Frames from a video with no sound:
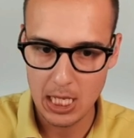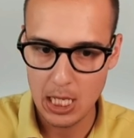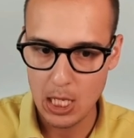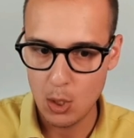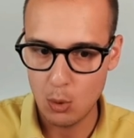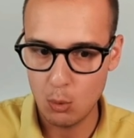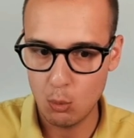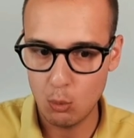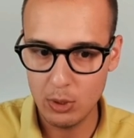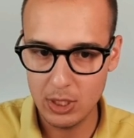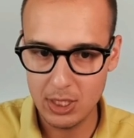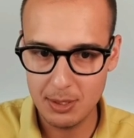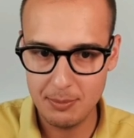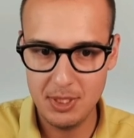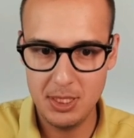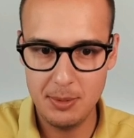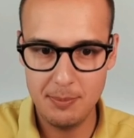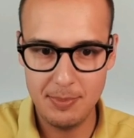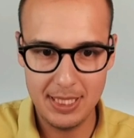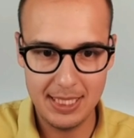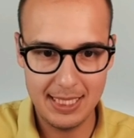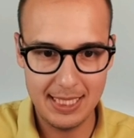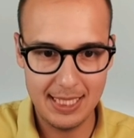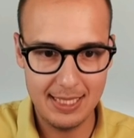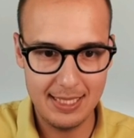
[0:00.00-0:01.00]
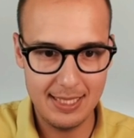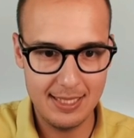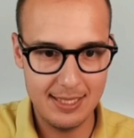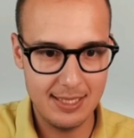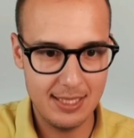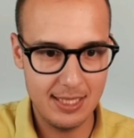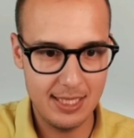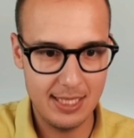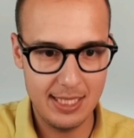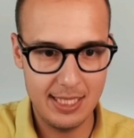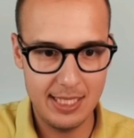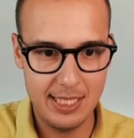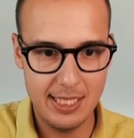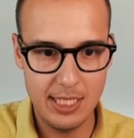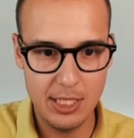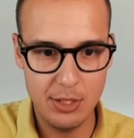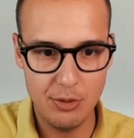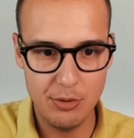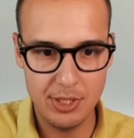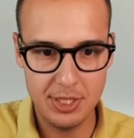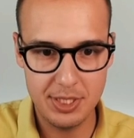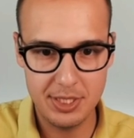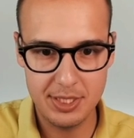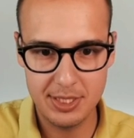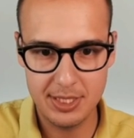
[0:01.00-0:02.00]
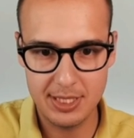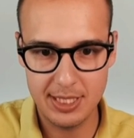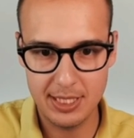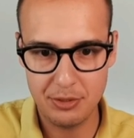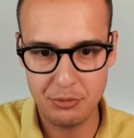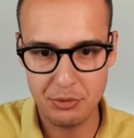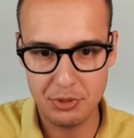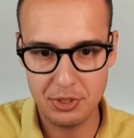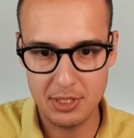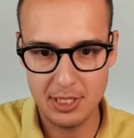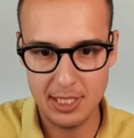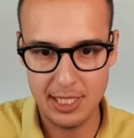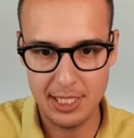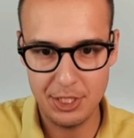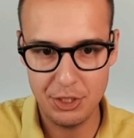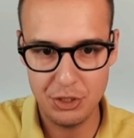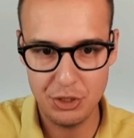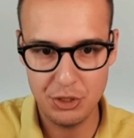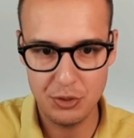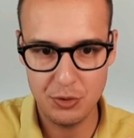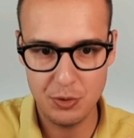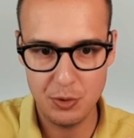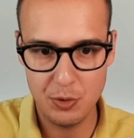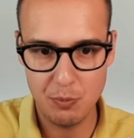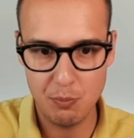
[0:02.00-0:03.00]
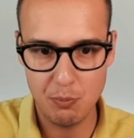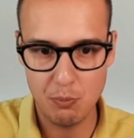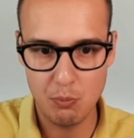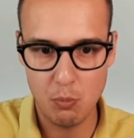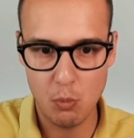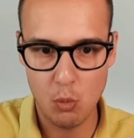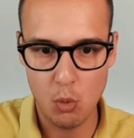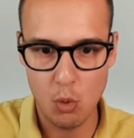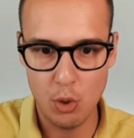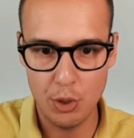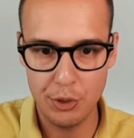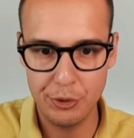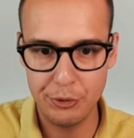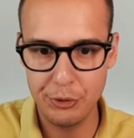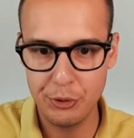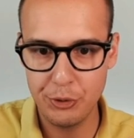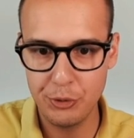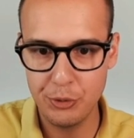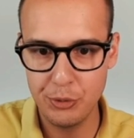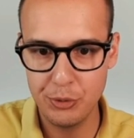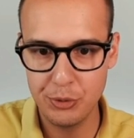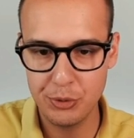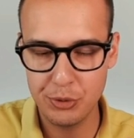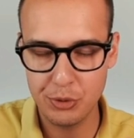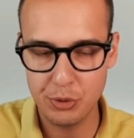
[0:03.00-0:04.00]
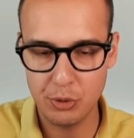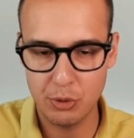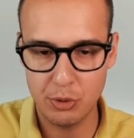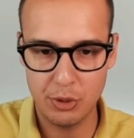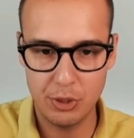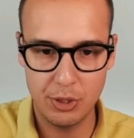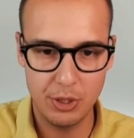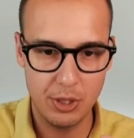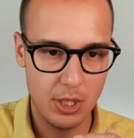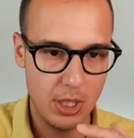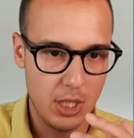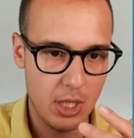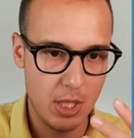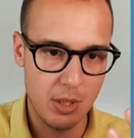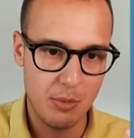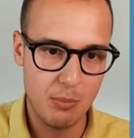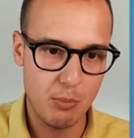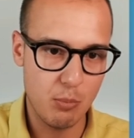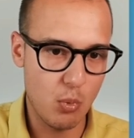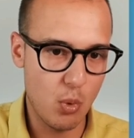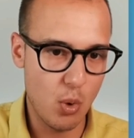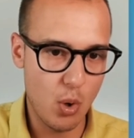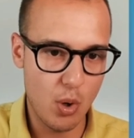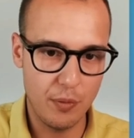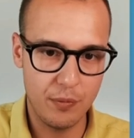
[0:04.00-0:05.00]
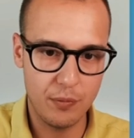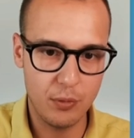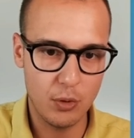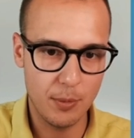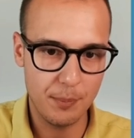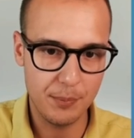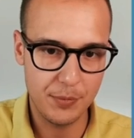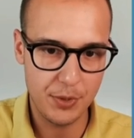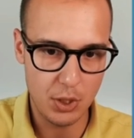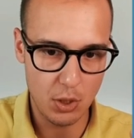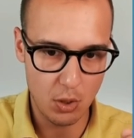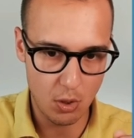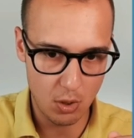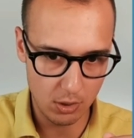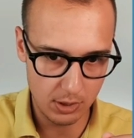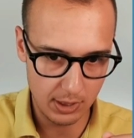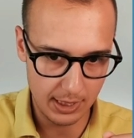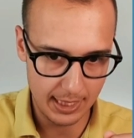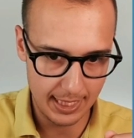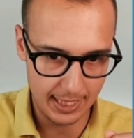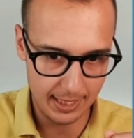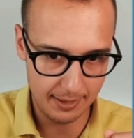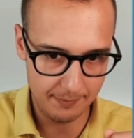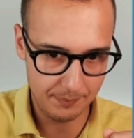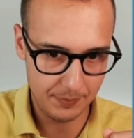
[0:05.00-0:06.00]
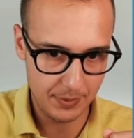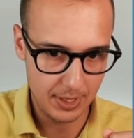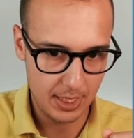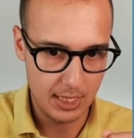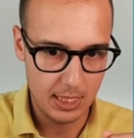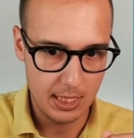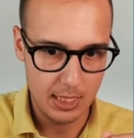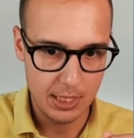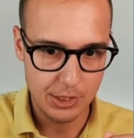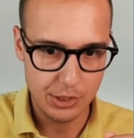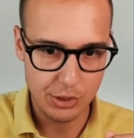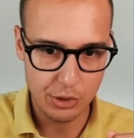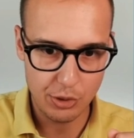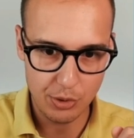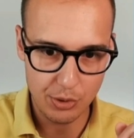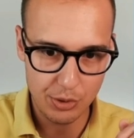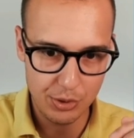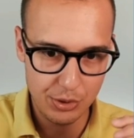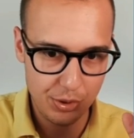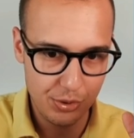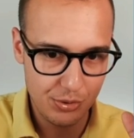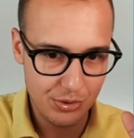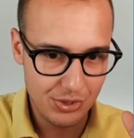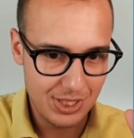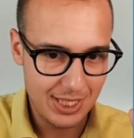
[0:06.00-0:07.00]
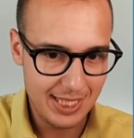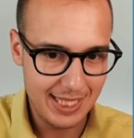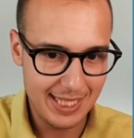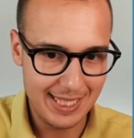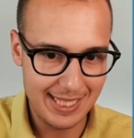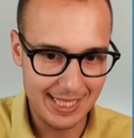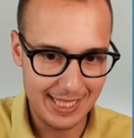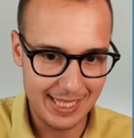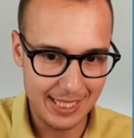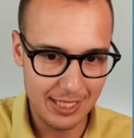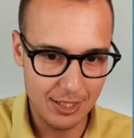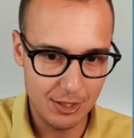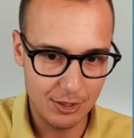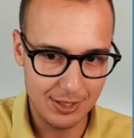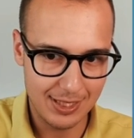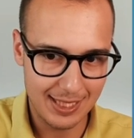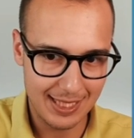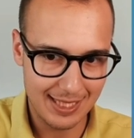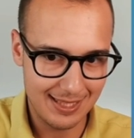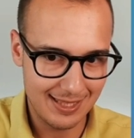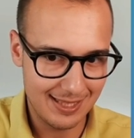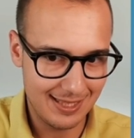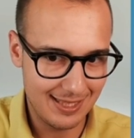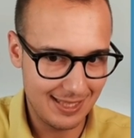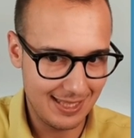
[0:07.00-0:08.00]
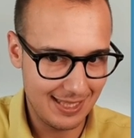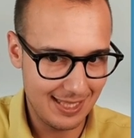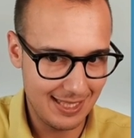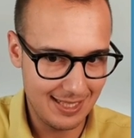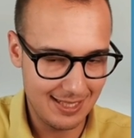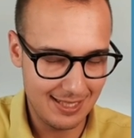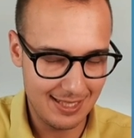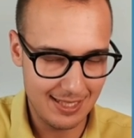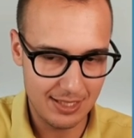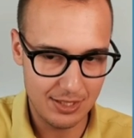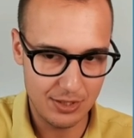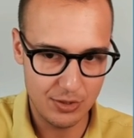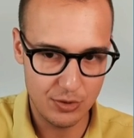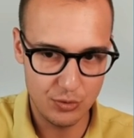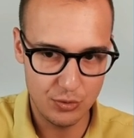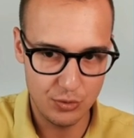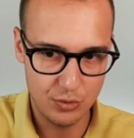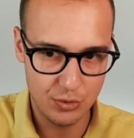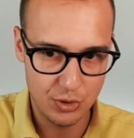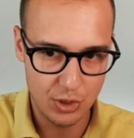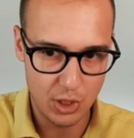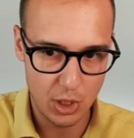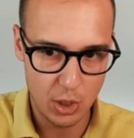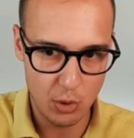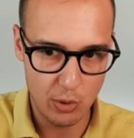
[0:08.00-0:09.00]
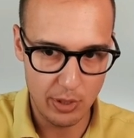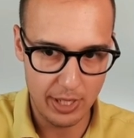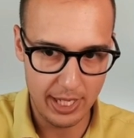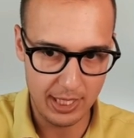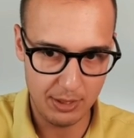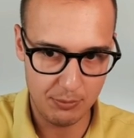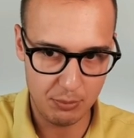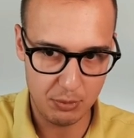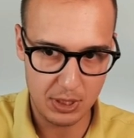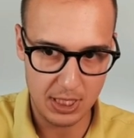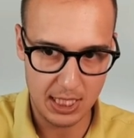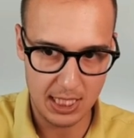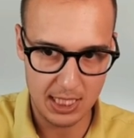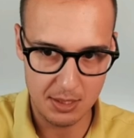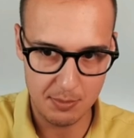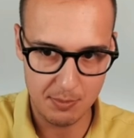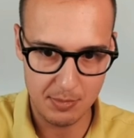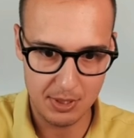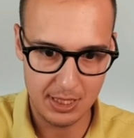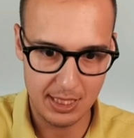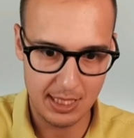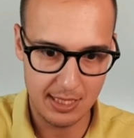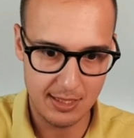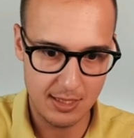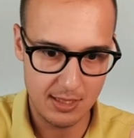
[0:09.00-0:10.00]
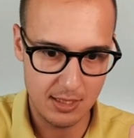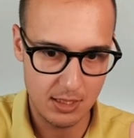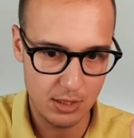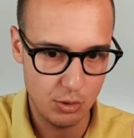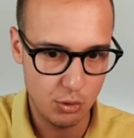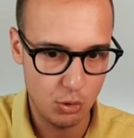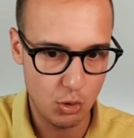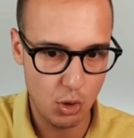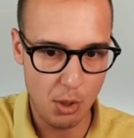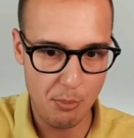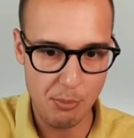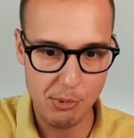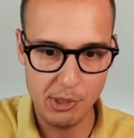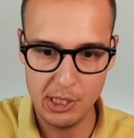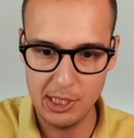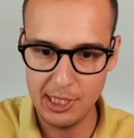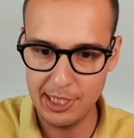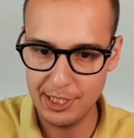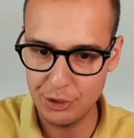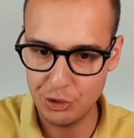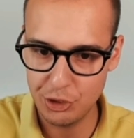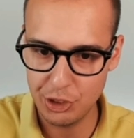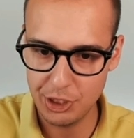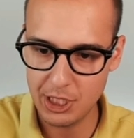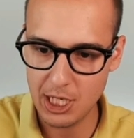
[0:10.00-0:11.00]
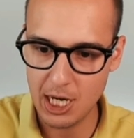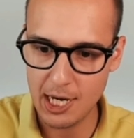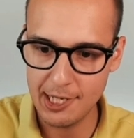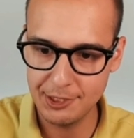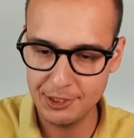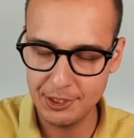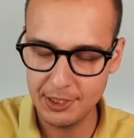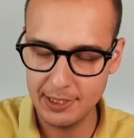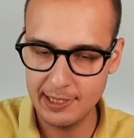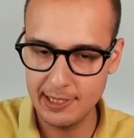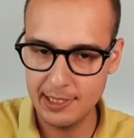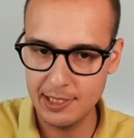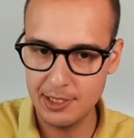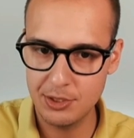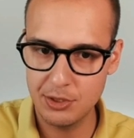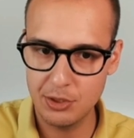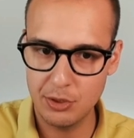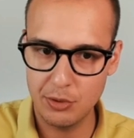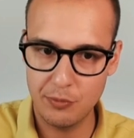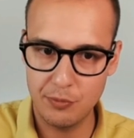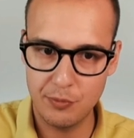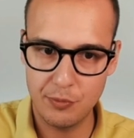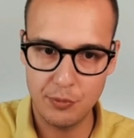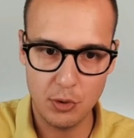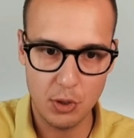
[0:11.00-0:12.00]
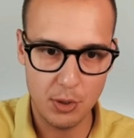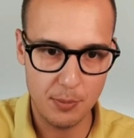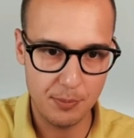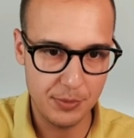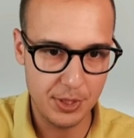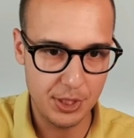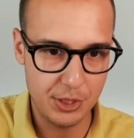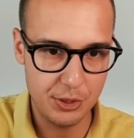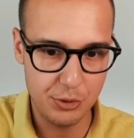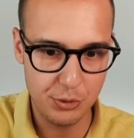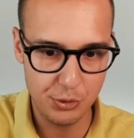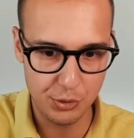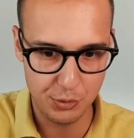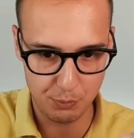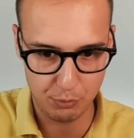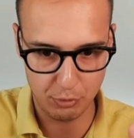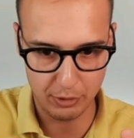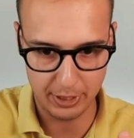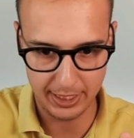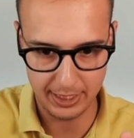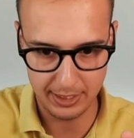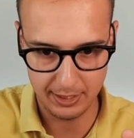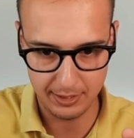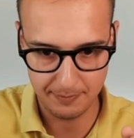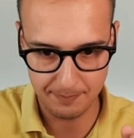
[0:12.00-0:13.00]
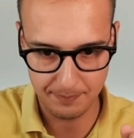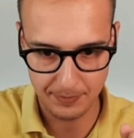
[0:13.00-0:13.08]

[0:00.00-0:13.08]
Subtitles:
What I mean by that is here is the translation more news or more from T-Online. So you see here that this is no advertisement. That's normal legit articles from the news brand.